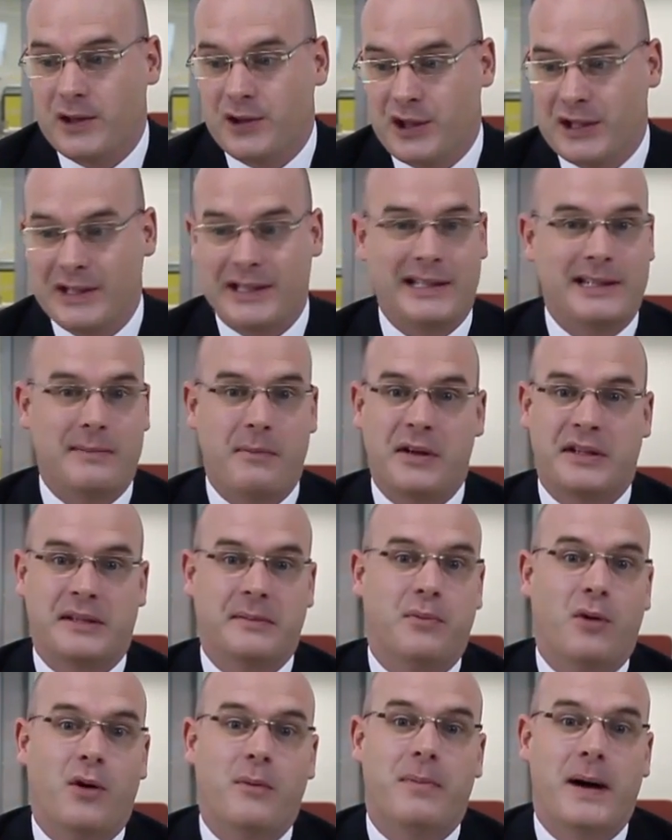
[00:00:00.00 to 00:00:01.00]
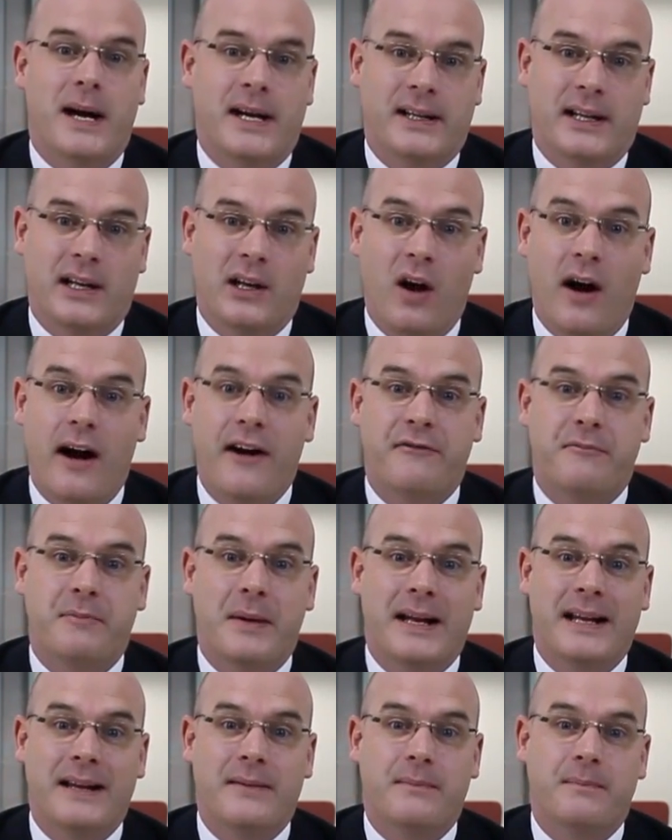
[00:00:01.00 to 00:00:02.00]
Jesus is the most important part of their life,
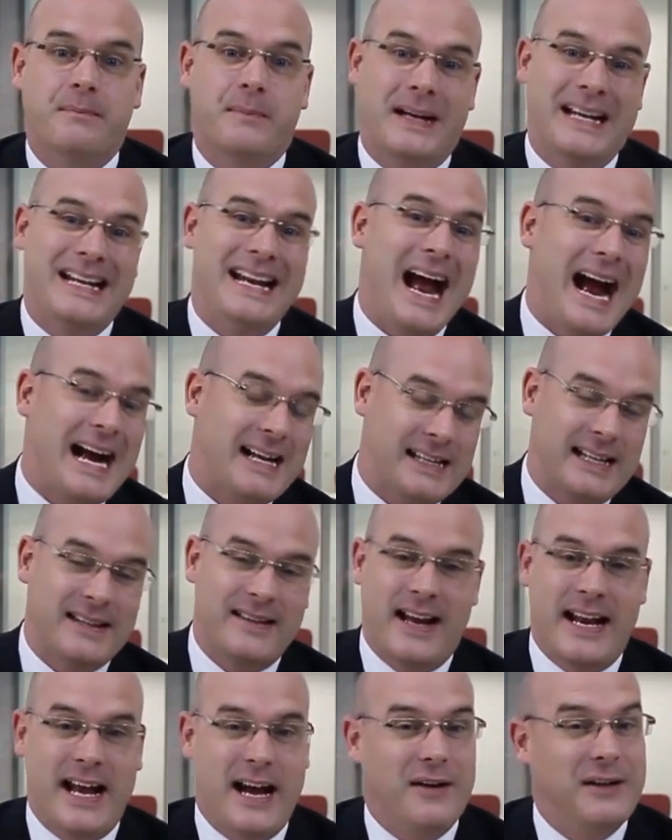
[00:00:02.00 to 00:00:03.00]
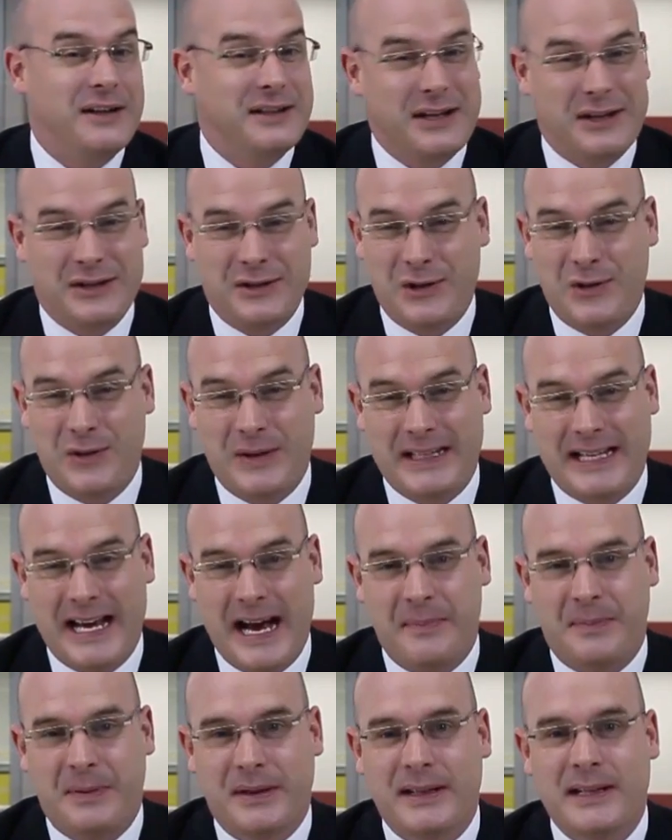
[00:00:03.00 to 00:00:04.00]
but in acting that out, it doesn't always
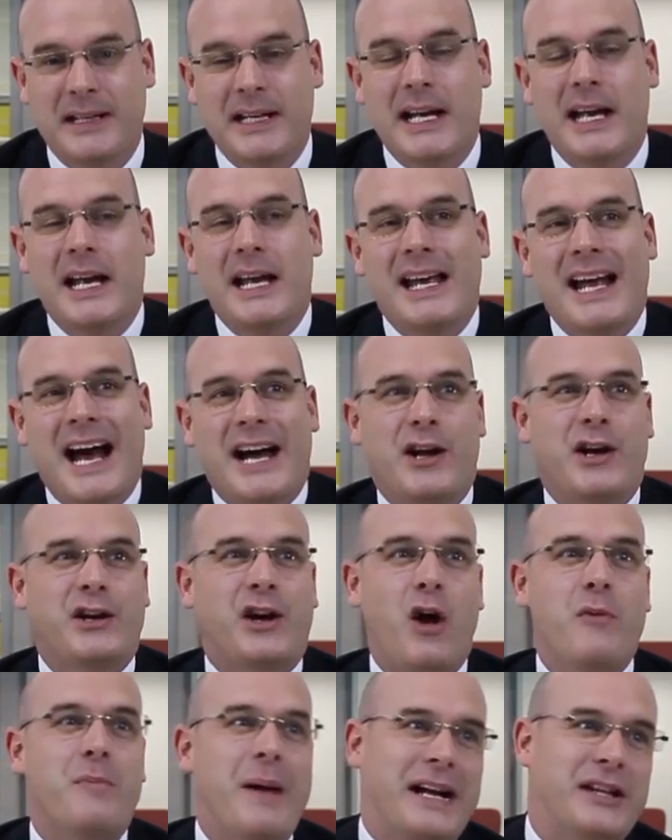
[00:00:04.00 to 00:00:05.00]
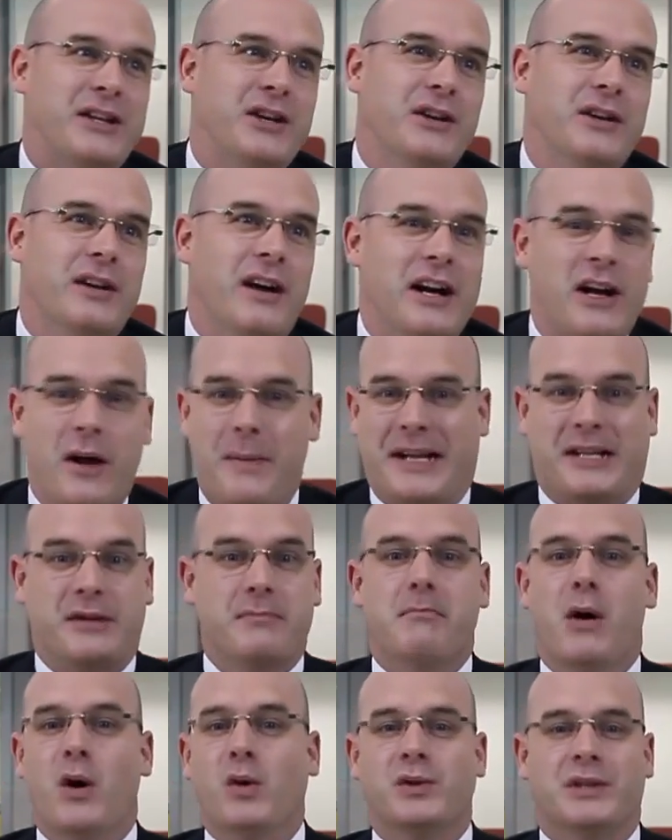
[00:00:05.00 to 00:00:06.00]
happen. And I go back to
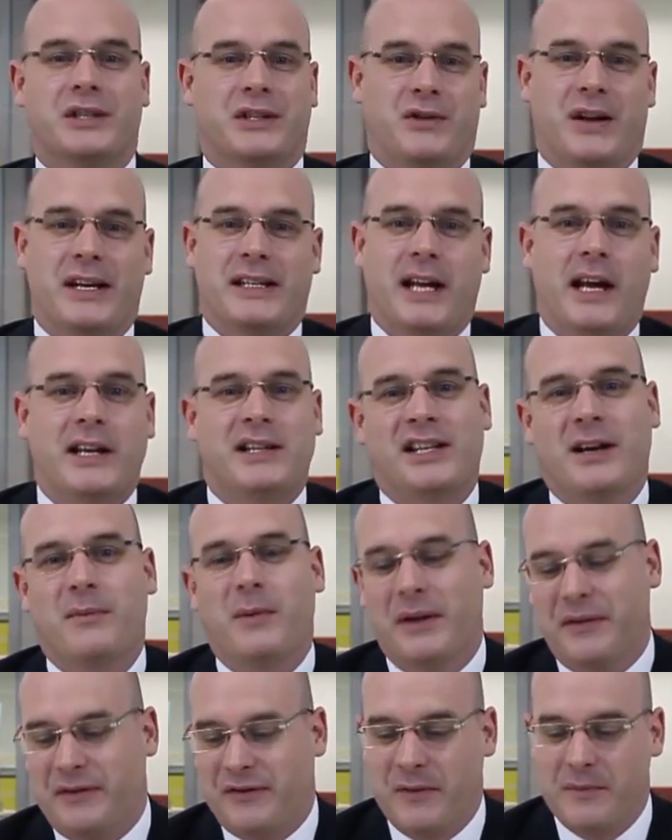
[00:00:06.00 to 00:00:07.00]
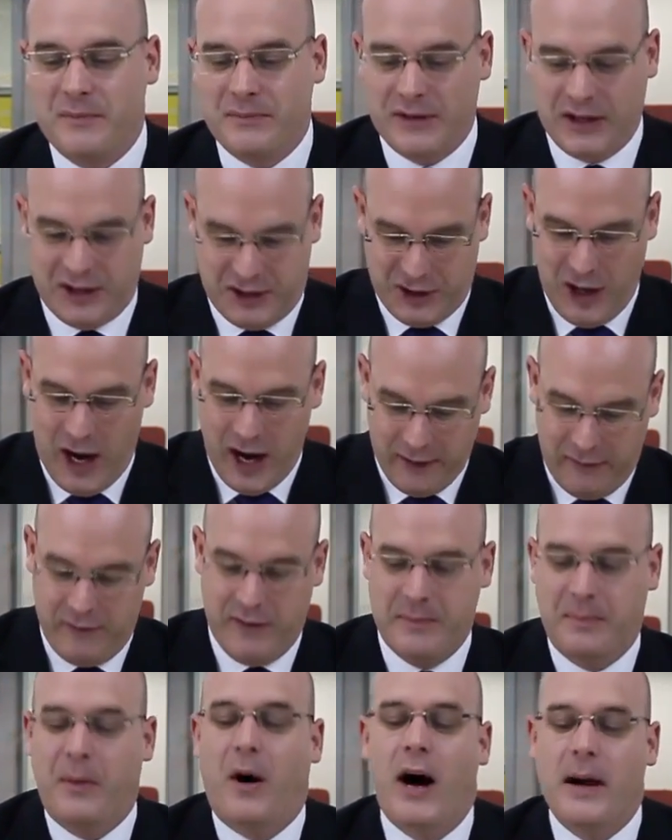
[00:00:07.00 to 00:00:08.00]
Moses, right? Take someone from the start of
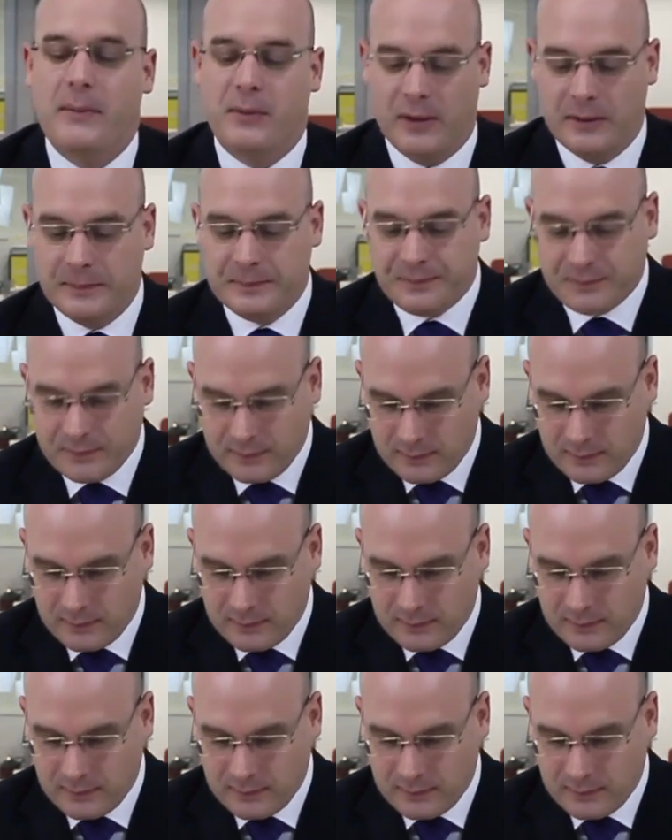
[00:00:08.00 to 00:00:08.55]
the Bible.